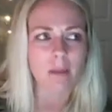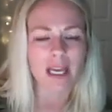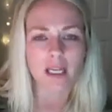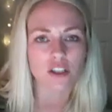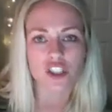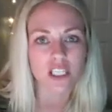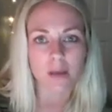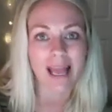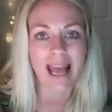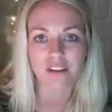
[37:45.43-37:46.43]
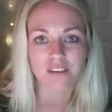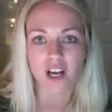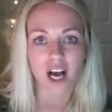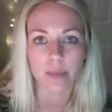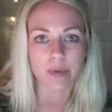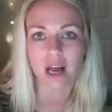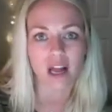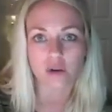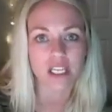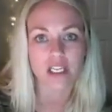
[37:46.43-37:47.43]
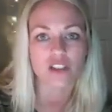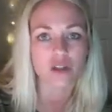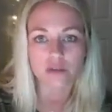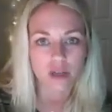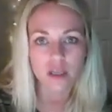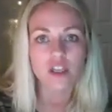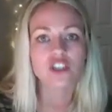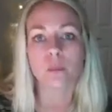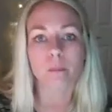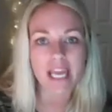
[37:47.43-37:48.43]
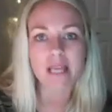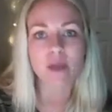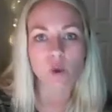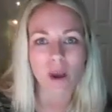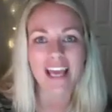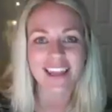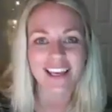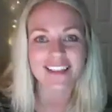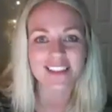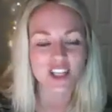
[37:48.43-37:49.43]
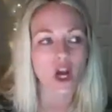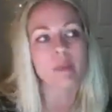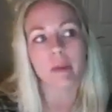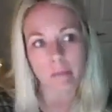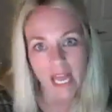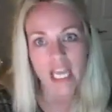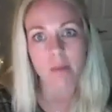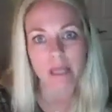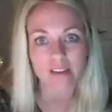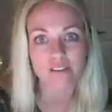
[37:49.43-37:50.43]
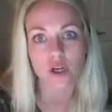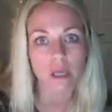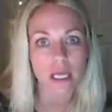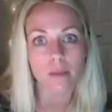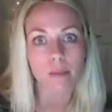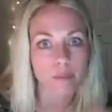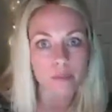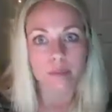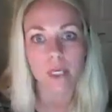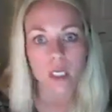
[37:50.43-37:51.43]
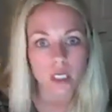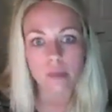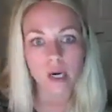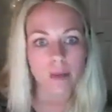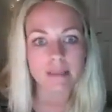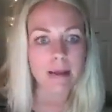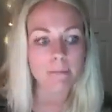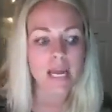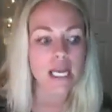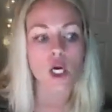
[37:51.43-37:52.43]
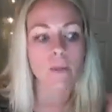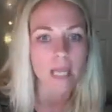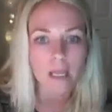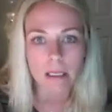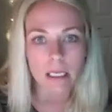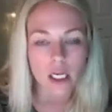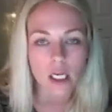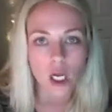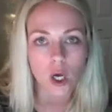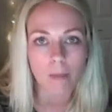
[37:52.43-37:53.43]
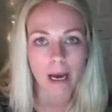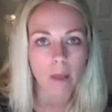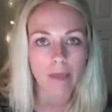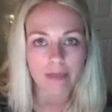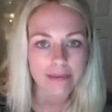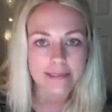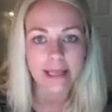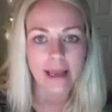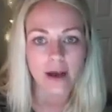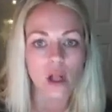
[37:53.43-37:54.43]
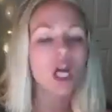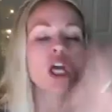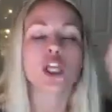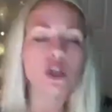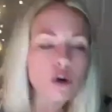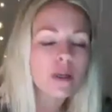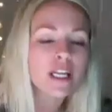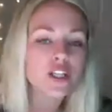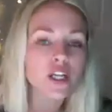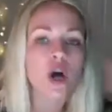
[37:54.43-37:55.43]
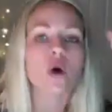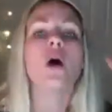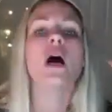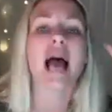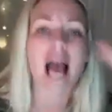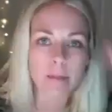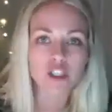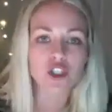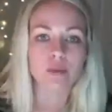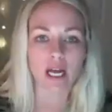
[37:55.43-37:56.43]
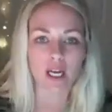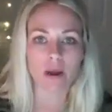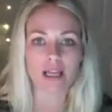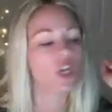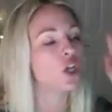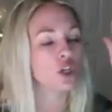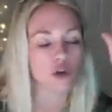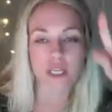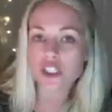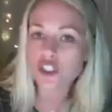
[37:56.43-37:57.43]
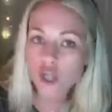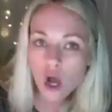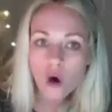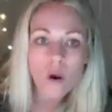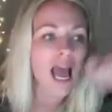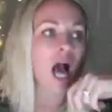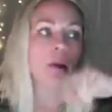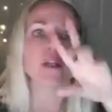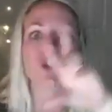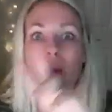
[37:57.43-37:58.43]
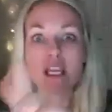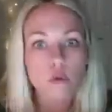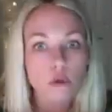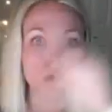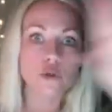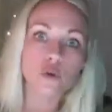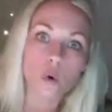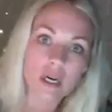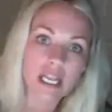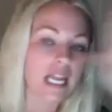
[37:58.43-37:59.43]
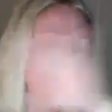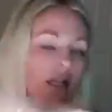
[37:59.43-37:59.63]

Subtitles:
I'm like, just tell me a half cup. I don't make me weigh things, but maybe if you're like a primetime baker, maybe you need to know about the scale. You don't need to know how much your body weighs. You don't need to know how much weight you lose or gain.